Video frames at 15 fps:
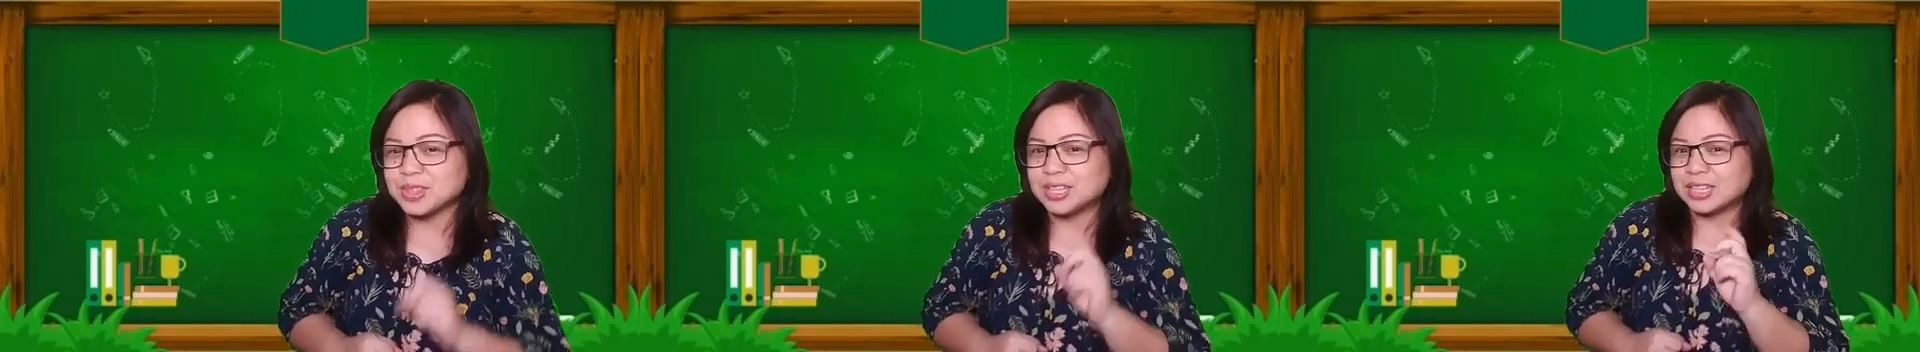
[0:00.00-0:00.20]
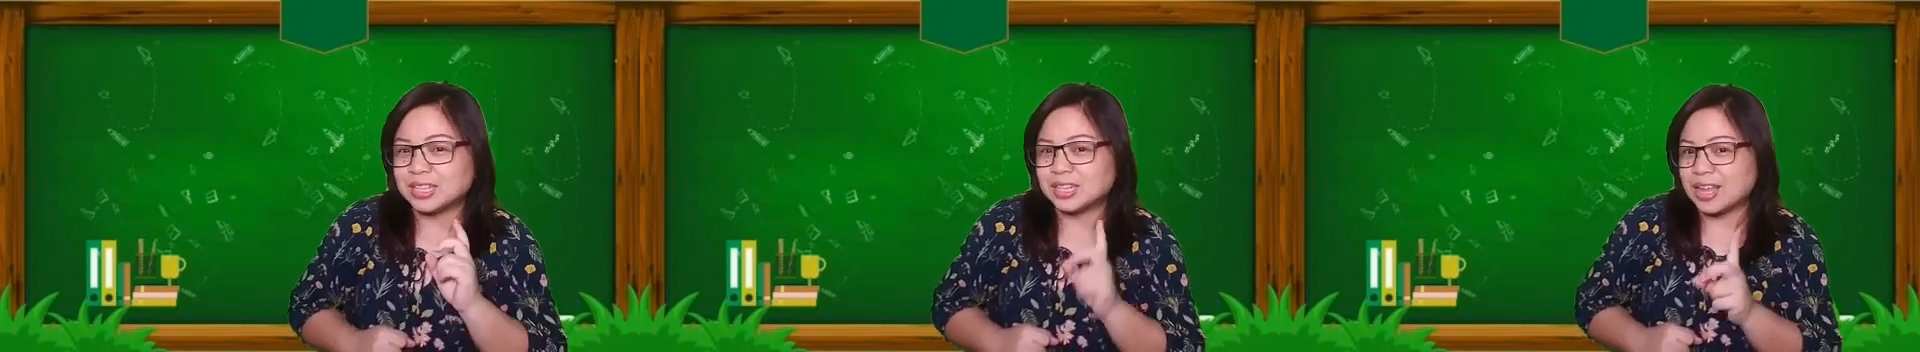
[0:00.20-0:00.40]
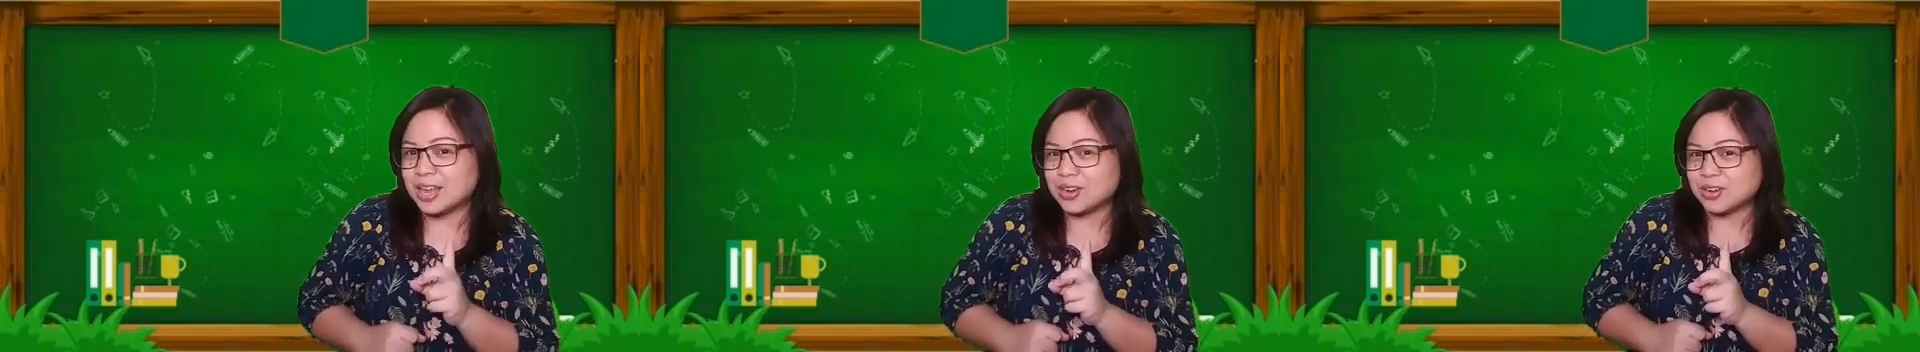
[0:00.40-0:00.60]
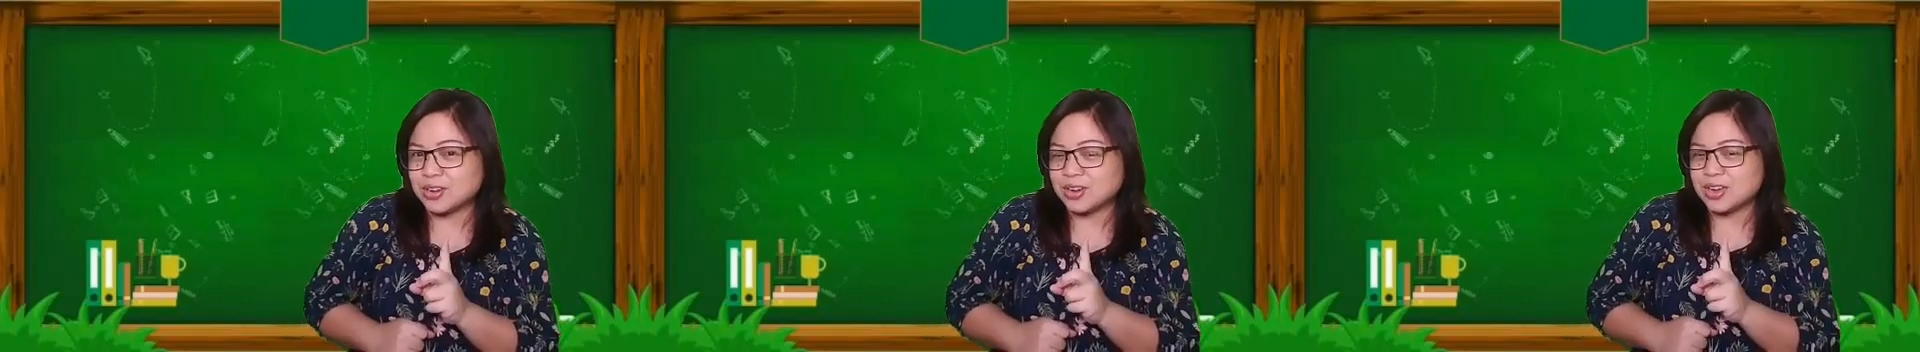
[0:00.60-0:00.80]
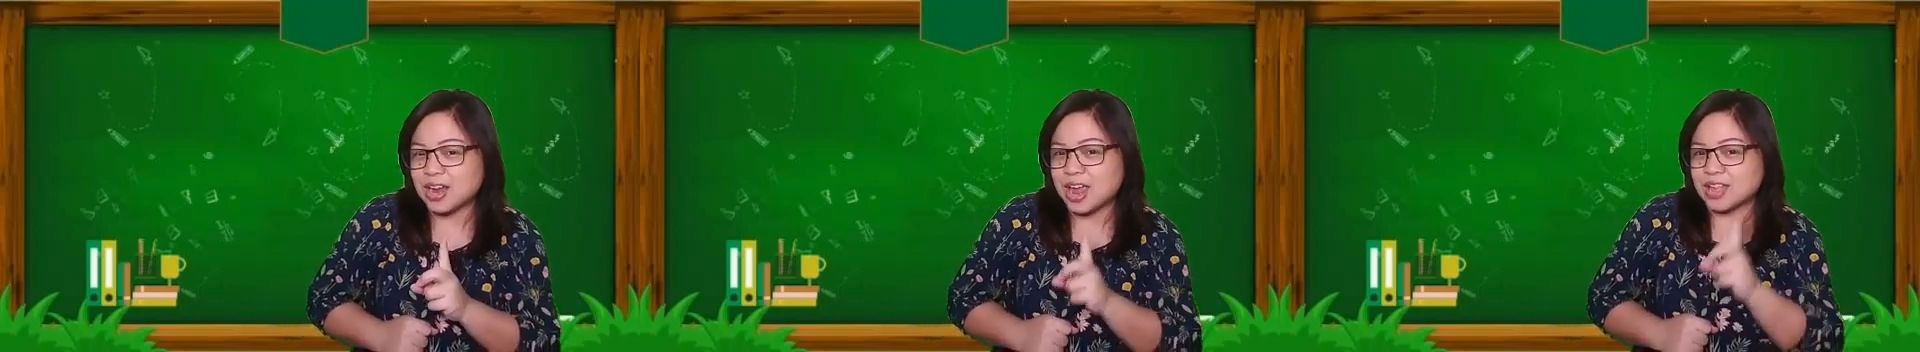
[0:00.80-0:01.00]
the
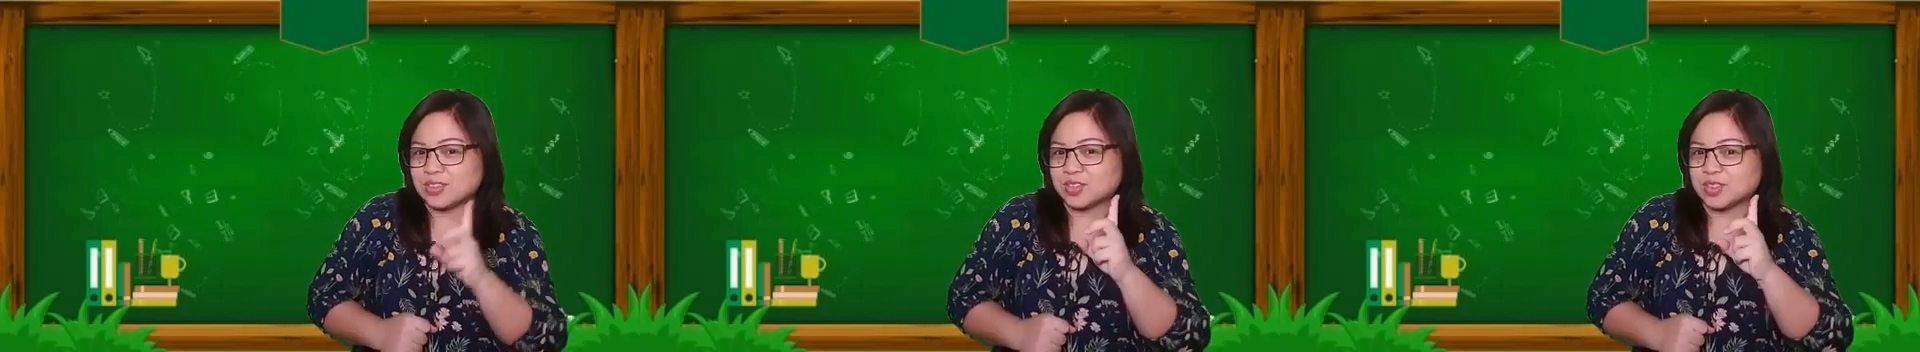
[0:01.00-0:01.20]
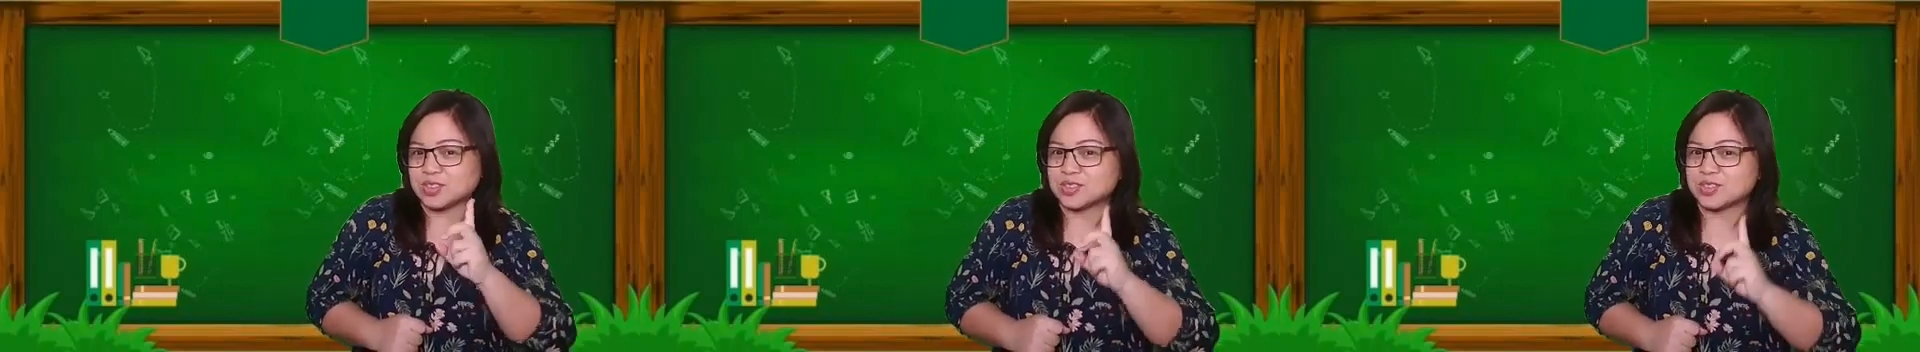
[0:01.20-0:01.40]
letter and the